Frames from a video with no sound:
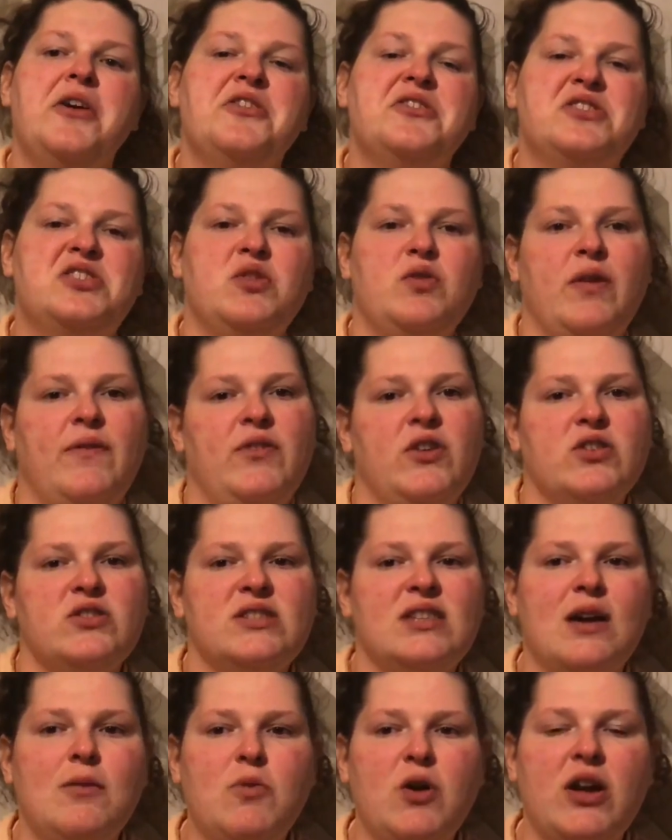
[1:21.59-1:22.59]
So if you're
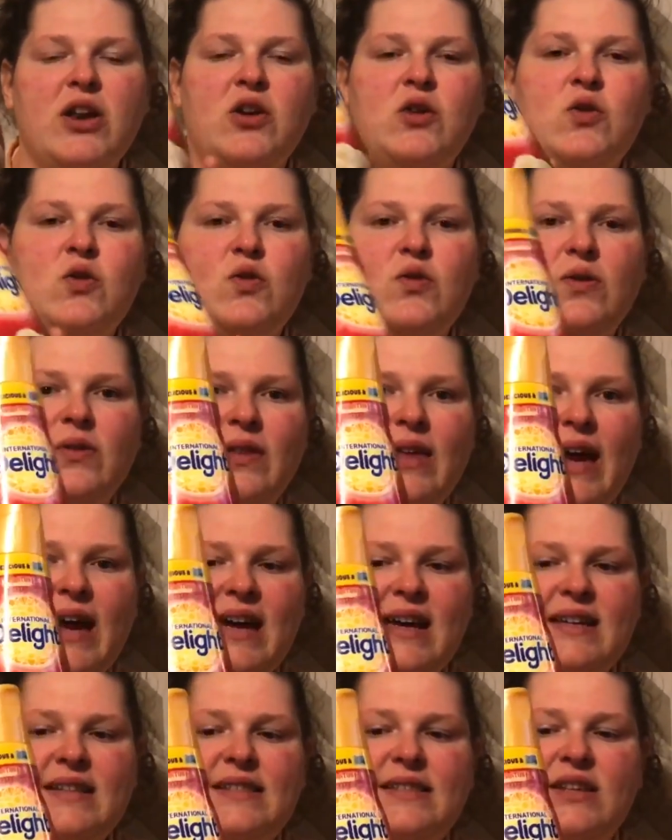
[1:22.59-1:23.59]
someone who
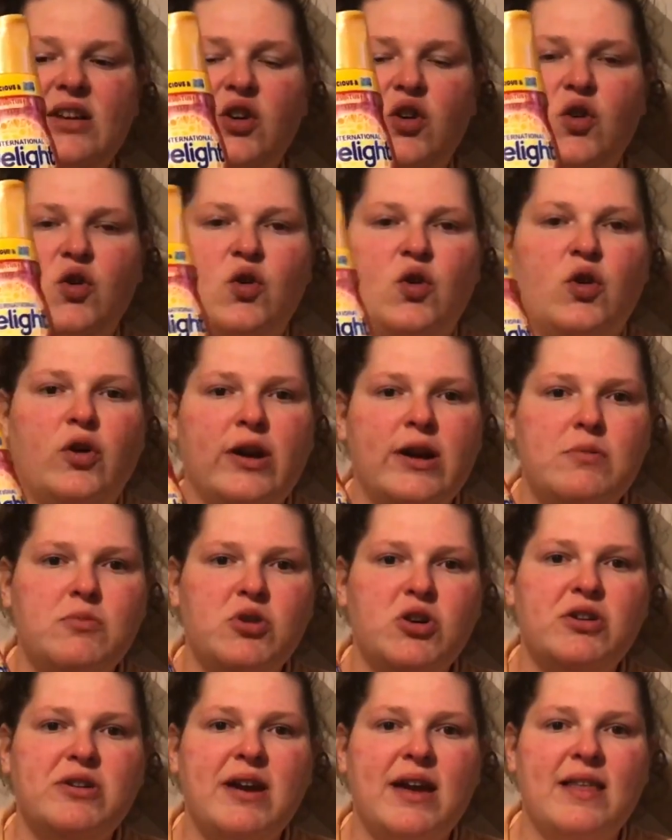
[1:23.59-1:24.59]
likes
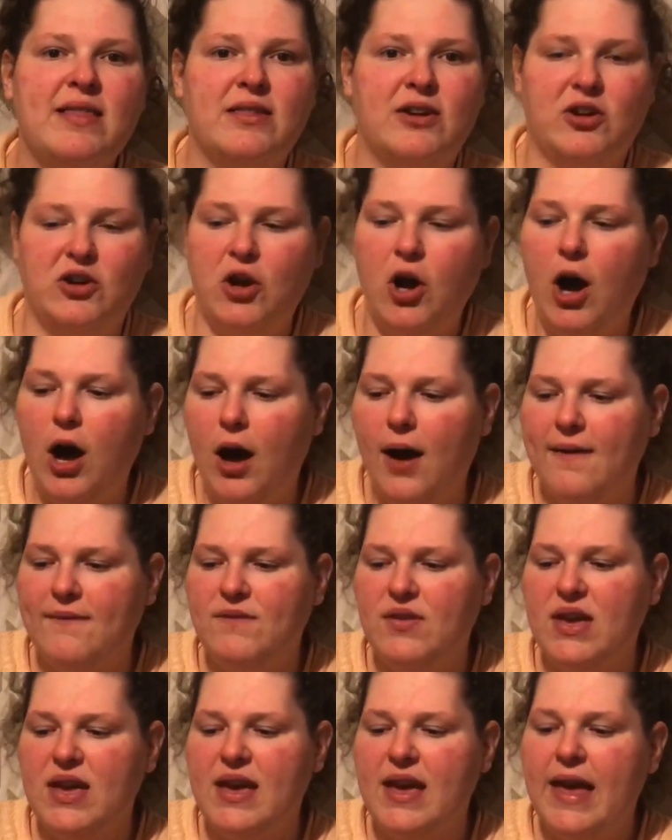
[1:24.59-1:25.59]
creamer and their
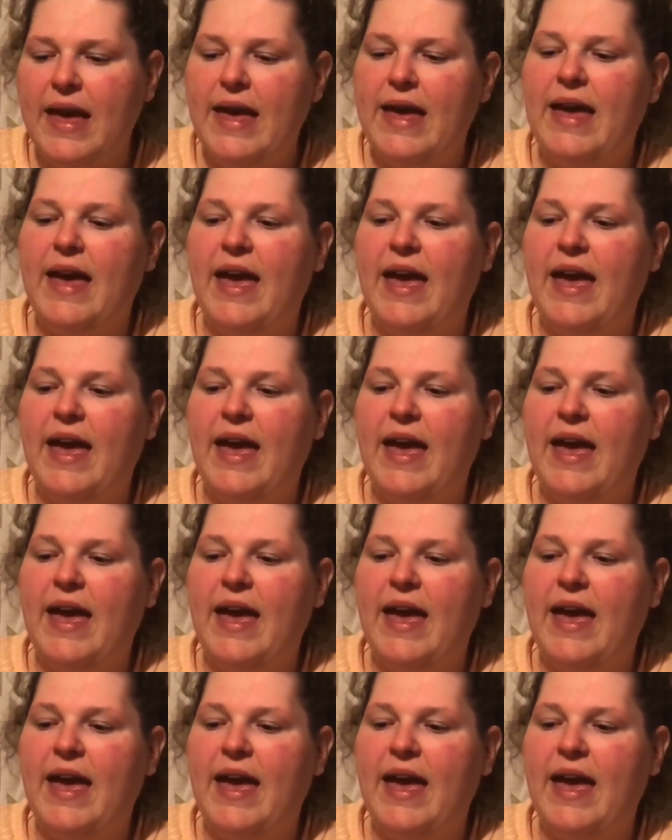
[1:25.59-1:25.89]
coffee